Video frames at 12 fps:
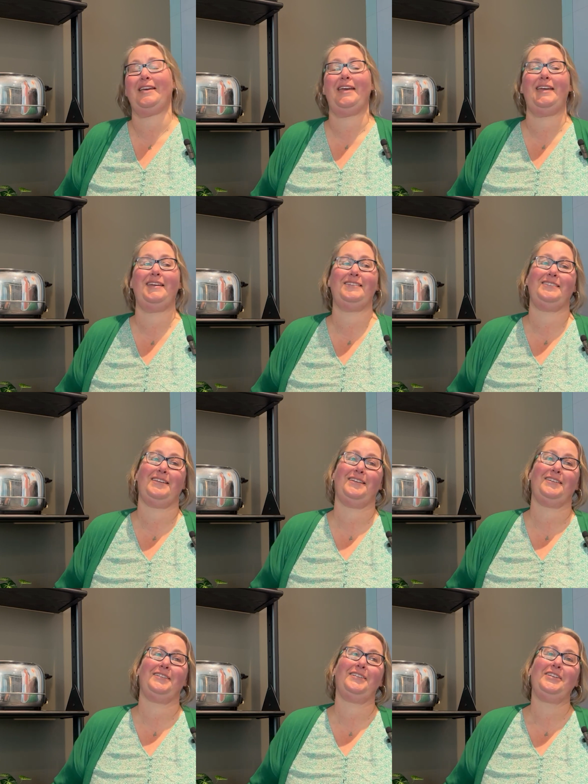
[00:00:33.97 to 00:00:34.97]
And
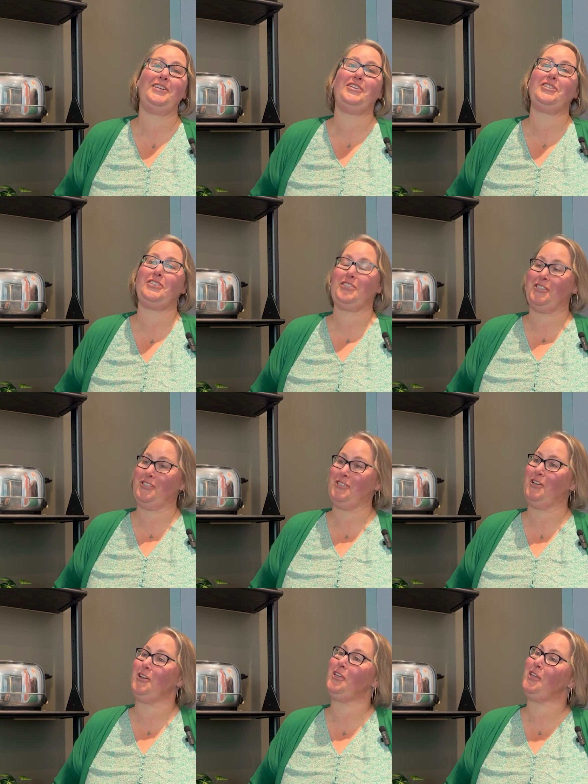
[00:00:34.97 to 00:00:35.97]
just started
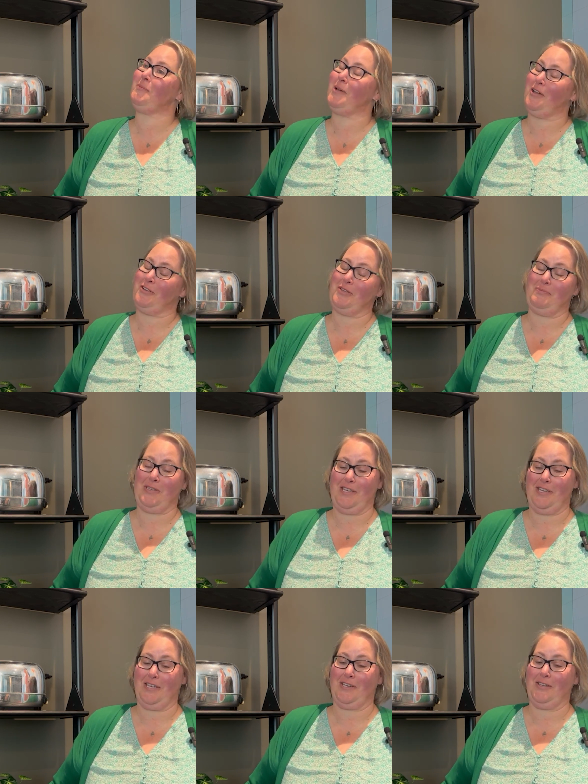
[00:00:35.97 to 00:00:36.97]
talking about it
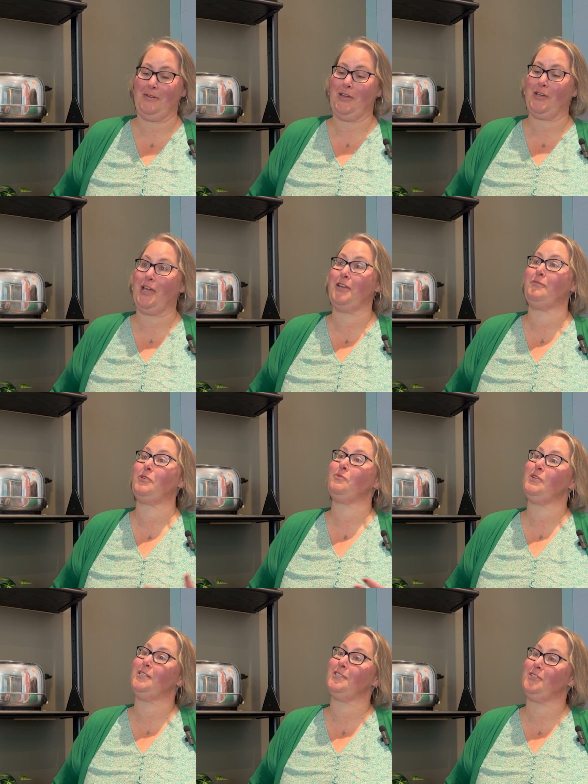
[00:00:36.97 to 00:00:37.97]
being a kind of a
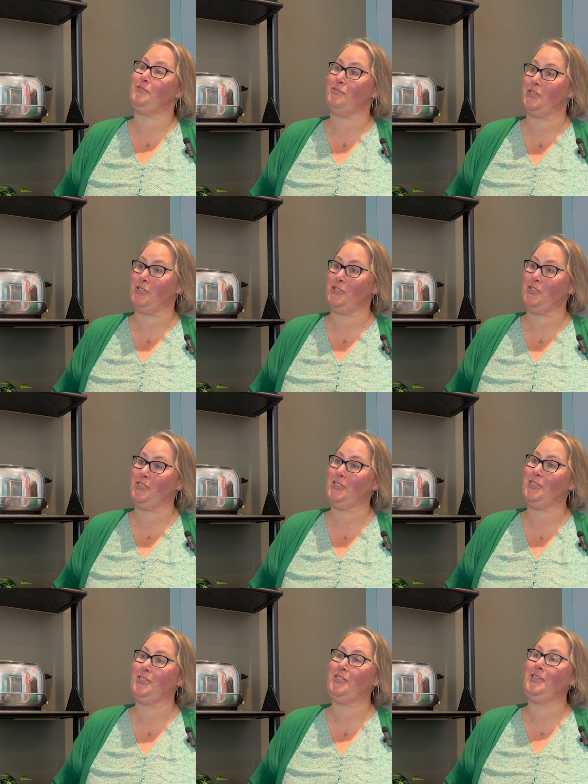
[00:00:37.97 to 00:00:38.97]
risk-averse